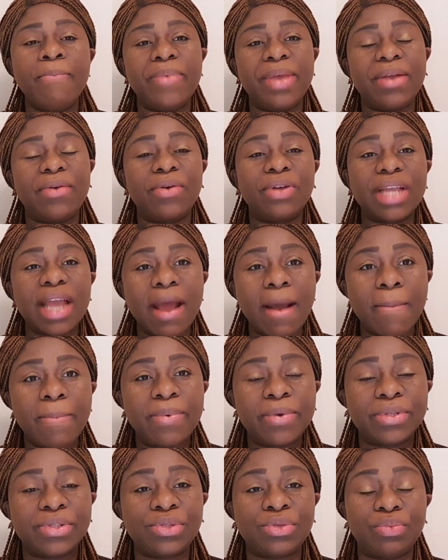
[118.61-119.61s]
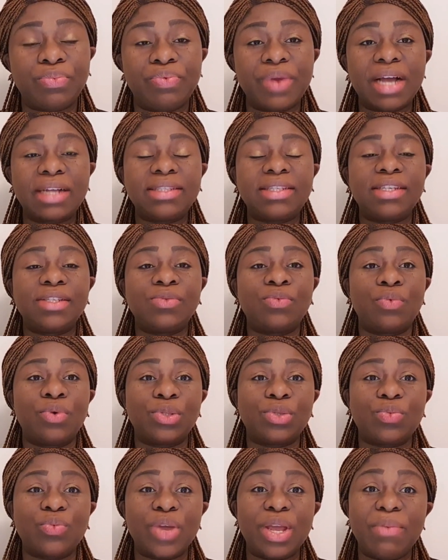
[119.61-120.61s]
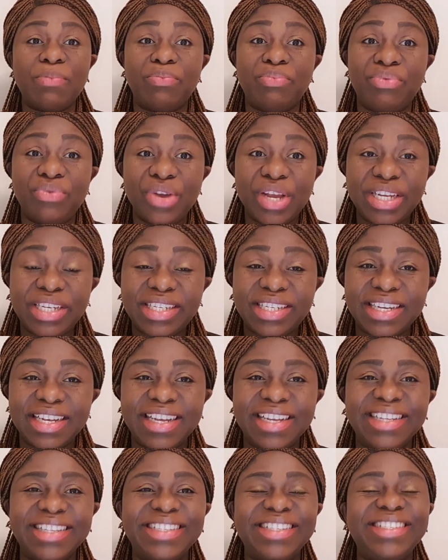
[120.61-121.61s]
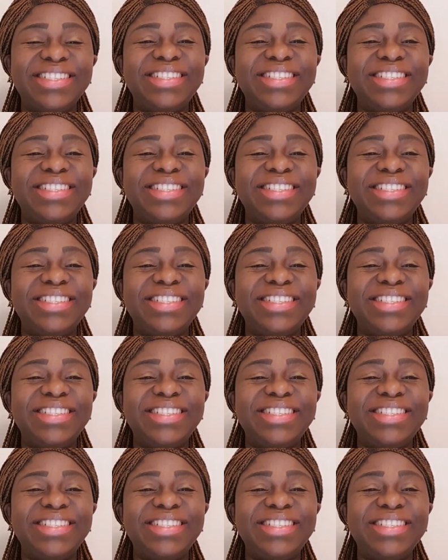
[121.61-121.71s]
May God help us to practice what we preach in